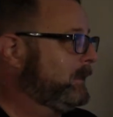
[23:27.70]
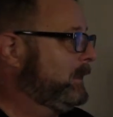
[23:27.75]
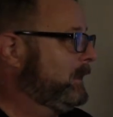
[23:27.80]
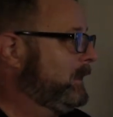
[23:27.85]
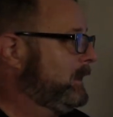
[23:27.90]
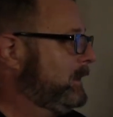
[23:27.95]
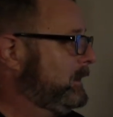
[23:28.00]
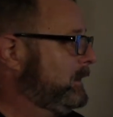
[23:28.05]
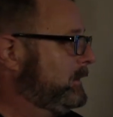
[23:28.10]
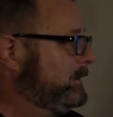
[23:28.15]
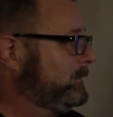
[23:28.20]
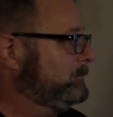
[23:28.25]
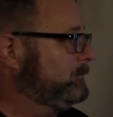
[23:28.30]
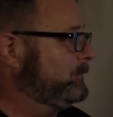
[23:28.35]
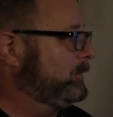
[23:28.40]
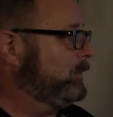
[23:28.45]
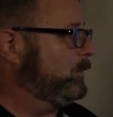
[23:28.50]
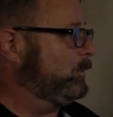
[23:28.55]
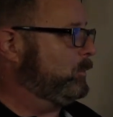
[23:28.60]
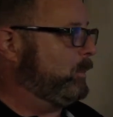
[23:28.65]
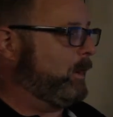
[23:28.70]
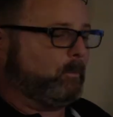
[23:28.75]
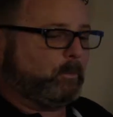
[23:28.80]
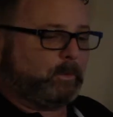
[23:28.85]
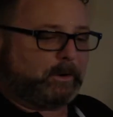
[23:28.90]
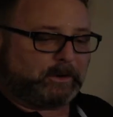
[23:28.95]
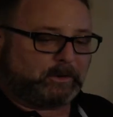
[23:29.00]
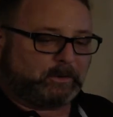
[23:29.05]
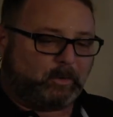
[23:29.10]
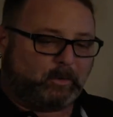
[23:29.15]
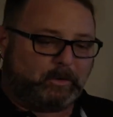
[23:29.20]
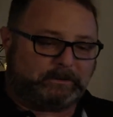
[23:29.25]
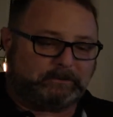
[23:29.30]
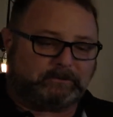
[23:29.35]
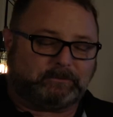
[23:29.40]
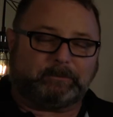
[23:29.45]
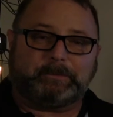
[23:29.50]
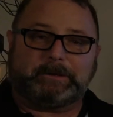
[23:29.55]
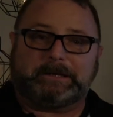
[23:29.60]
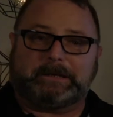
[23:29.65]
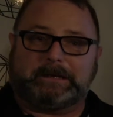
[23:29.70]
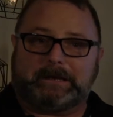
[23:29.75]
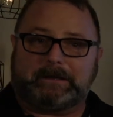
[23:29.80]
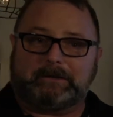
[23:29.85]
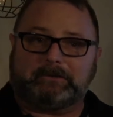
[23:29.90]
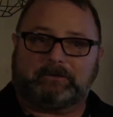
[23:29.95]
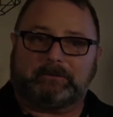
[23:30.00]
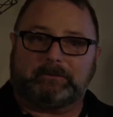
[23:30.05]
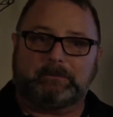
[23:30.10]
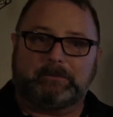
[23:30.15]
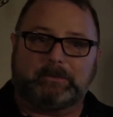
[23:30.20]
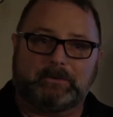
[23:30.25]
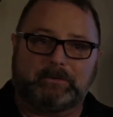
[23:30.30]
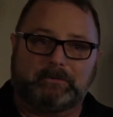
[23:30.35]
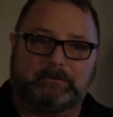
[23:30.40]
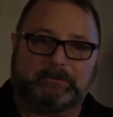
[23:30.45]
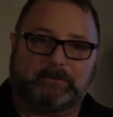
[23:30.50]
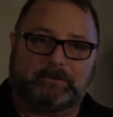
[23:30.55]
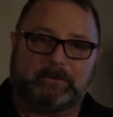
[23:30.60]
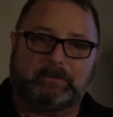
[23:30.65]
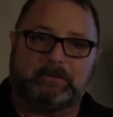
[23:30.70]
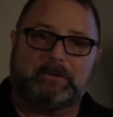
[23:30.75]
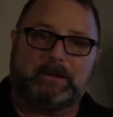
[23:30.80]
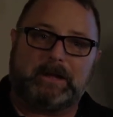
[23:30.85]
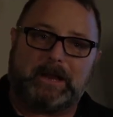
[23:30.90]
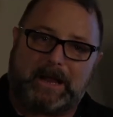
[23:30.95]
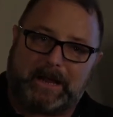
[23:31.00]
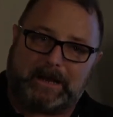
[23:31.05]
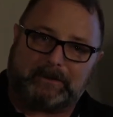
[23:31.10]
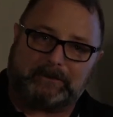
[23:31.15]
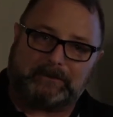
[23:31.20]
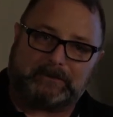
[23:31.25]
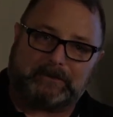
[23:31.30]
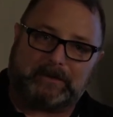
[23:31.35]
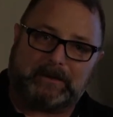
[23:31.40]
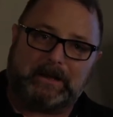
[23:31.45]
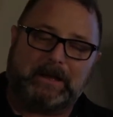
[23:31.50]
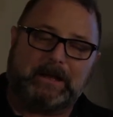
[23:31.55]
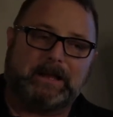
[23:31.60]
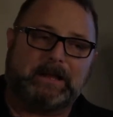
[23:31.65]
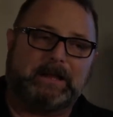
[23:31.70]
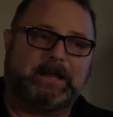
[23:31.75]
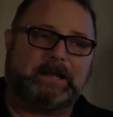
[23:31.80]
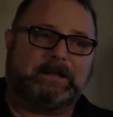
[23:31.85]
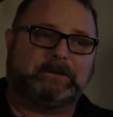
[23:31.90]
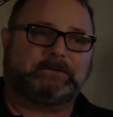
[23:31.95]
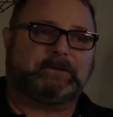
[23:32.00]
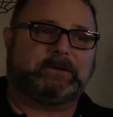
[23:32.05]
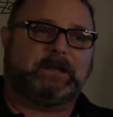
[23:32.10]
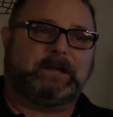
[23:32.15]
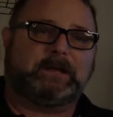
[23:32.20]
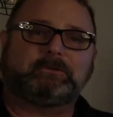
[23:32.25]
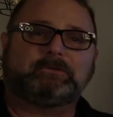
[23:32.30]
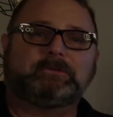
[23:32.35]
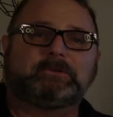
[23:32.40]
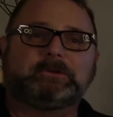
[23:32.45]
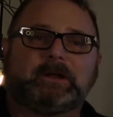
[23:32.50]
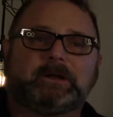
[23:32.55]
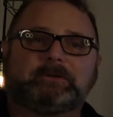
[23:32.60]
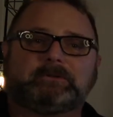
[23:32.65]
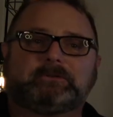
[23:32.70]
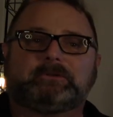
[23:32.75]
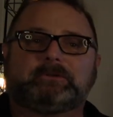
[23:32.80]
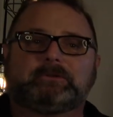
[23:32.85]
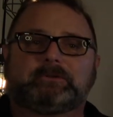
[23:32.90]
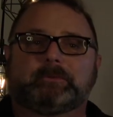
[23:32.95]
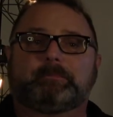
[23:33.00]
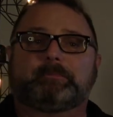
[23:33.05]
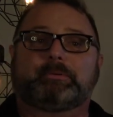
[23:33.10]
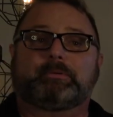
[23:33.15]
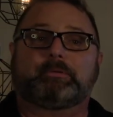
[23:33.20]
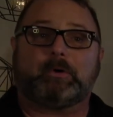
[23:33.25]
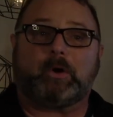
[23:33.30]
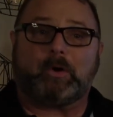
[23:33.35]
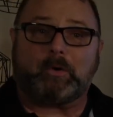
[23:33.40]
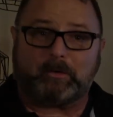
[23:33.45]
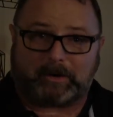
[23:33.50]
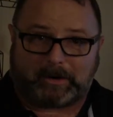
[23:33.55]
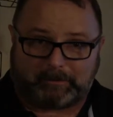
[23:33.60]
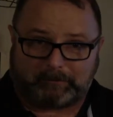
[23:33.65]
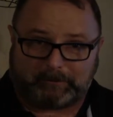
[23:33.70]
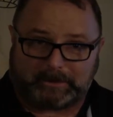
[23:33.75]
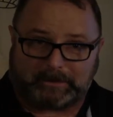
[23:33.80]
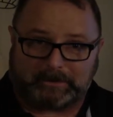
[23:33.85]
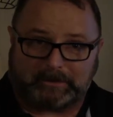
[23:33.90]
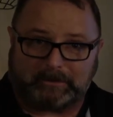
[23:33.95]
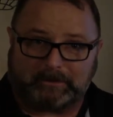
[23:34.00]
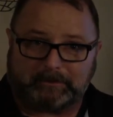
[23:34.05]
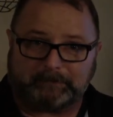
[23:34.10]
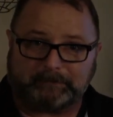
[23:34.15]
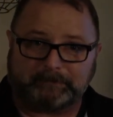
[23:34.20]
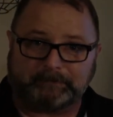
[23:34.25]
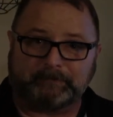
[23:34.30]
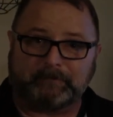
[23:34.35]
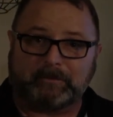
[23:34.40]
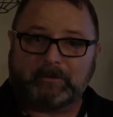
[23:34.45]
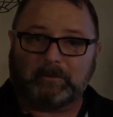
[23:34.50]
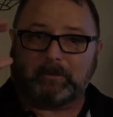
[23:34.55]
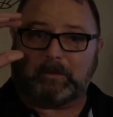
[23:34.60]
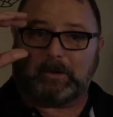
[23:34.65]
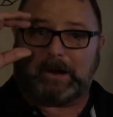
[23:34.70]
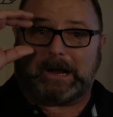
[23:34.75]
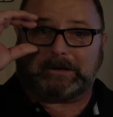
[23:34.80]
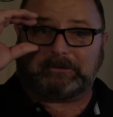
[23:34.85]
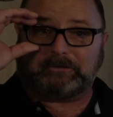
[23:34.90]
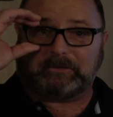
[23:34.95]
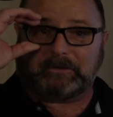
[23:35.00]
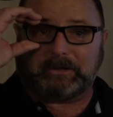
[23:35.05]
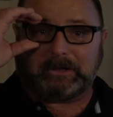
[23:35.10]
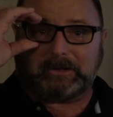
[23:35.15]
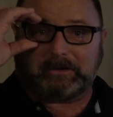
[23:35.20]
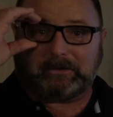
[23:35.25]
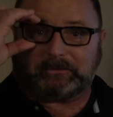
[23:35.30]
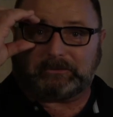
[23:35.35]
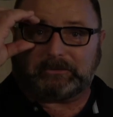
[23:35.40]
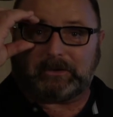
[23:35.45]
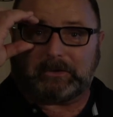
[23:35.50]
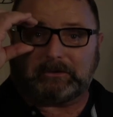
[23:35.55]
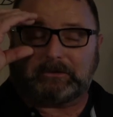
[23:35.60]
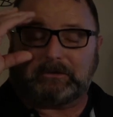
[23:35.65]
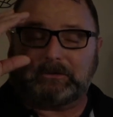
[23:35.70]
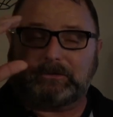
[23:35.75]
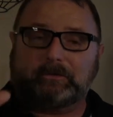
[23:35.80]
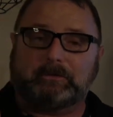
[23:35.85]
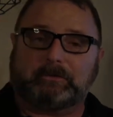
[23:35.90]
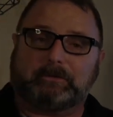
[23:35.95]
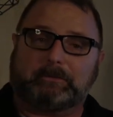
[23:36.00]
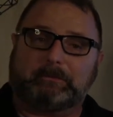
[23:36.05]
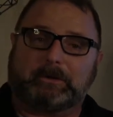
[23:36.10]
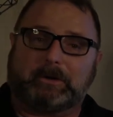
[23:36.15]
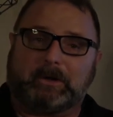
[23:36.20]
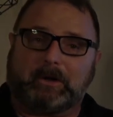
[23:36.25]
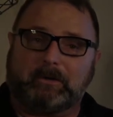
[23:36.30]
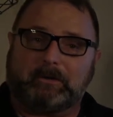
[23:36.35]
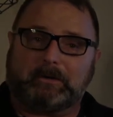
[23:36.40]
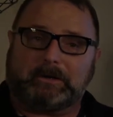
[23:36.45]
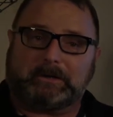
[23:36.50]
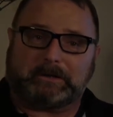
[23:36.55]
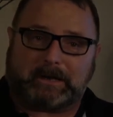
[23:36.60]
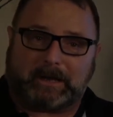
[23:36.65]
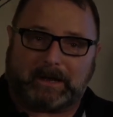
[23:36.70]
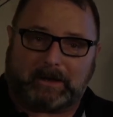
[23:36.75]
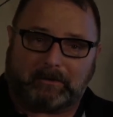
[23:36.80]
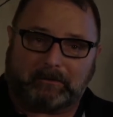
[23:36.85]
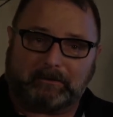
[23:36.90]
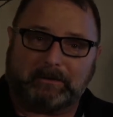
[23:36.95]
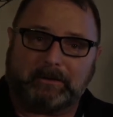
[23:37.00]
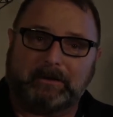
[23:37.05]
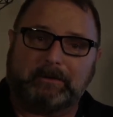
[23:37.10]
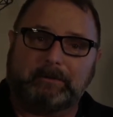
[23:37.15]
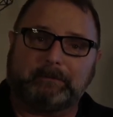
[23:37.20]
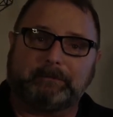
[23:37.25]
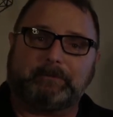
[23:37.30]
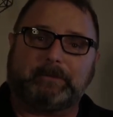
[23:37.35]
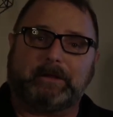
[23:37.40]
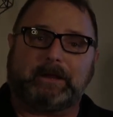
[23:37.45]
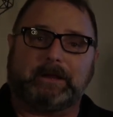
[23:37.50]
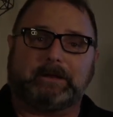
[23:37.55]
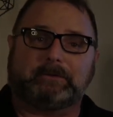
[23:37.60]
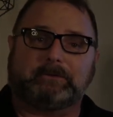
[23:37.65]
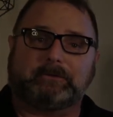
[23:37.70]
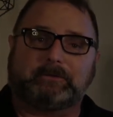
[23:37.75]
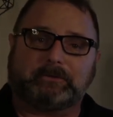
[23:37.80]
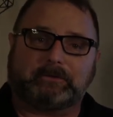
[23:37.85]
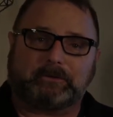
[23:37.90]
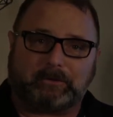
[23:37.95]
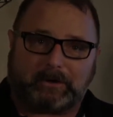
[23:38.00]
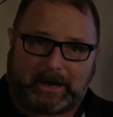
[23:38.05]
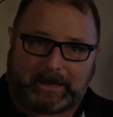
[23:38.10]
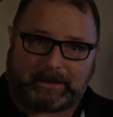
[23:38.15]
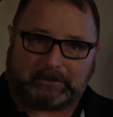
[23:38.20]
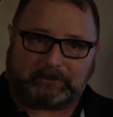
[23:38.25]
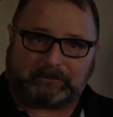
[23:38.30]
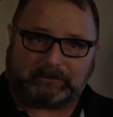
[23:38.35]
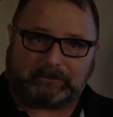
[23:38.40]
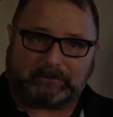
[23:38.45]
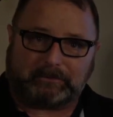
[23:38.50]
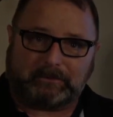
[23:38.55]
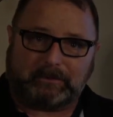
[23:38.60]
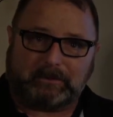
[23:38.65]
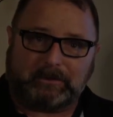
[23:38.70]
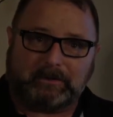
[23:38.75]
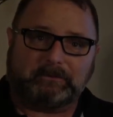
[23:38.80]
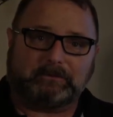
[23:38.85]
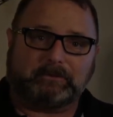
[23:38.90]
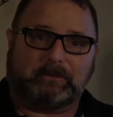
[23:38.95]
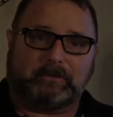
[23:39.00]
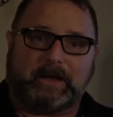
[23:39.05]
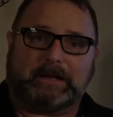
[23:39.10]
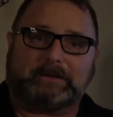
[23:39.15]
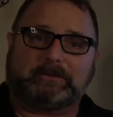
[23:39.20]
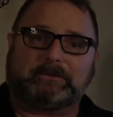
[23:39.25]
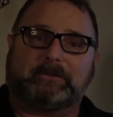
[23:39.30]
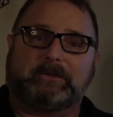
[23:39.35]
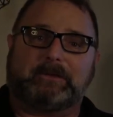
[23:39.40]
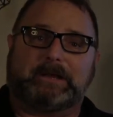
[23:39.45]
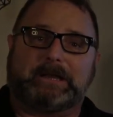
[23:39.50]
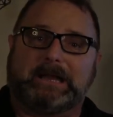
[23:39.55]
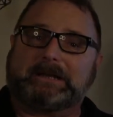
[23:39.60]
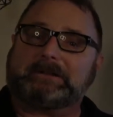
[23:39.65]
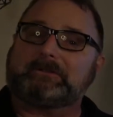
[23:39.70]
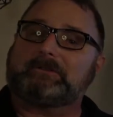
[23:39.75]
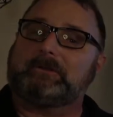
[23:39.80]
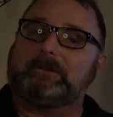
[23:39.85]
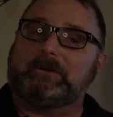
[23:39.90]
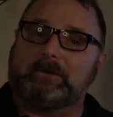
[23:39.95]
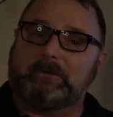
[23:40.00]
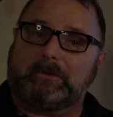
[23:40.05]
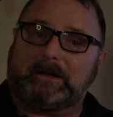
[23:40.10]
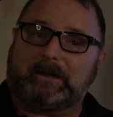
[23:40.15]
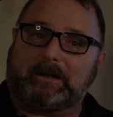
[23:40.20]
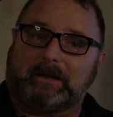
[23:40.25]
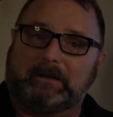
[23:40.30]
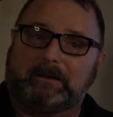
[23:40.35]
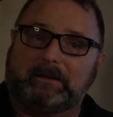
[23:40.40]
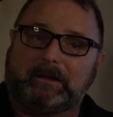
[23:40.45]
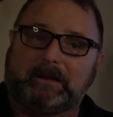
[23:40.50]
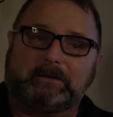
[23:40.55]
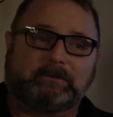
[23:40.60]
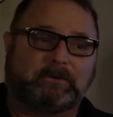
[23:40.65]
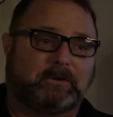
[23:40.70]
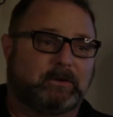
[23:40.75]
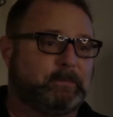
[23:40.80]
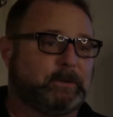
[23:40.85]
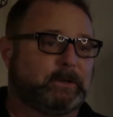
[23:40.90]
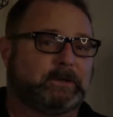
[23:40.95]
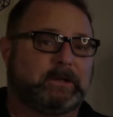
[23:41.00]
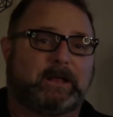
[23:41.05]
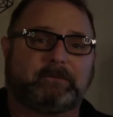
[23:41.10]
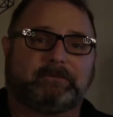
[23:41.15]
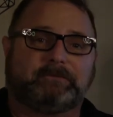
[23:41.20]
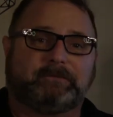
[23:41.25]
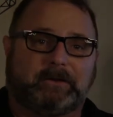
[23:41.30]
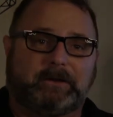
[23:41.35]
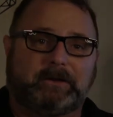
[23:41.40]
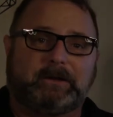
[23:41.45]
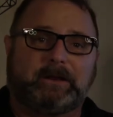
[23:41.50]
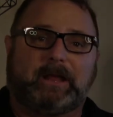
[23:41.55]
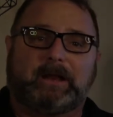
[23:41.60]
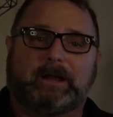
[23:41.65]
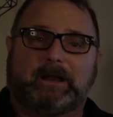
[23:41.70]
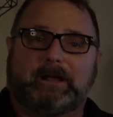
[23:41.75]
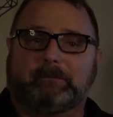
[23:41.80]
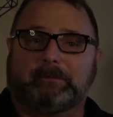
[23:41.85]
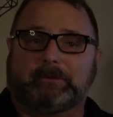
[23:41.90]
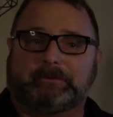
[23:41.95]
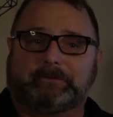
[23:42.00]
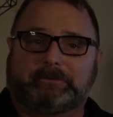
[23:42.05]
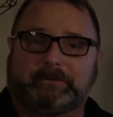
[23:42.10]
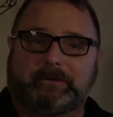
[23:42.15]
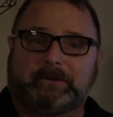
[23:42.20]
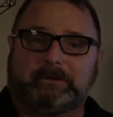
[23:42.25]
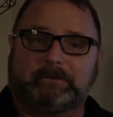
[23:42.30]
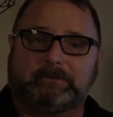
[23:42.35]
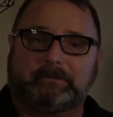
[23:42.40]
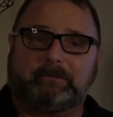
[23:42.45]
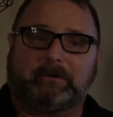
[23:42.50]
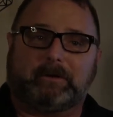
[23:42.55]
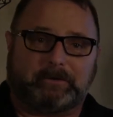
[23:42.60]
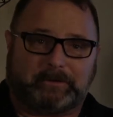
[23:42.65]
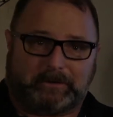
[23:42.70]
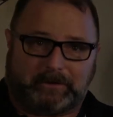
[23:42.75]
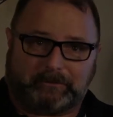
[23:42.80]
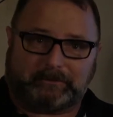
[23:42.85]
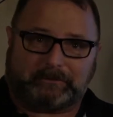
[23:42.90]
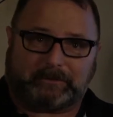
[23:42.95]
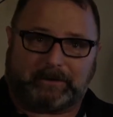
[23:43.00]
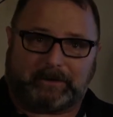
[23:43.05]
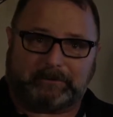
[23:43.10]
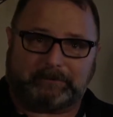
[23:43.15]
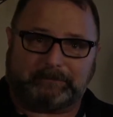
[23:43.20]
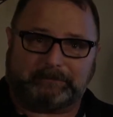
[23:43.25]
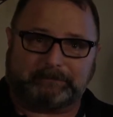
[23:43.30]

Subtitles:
What we're going to begin to move to next is an introduction to programming. We're actually going to start to do some coding now in Scratch. So that's the next unit. It's going to be a lot of fun, and I will see you on the other side.